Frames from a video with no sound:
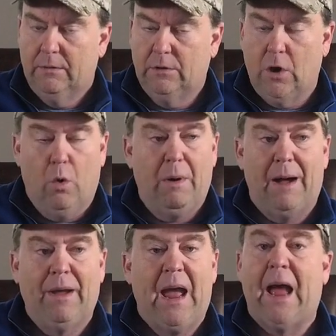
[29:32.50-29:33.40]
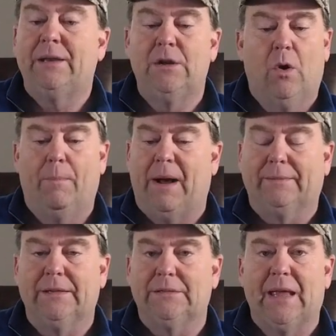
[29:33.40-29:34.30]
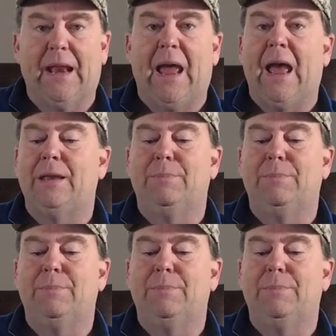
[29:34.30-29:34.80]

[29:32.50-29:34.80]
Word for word: Obama had to know about this, and it had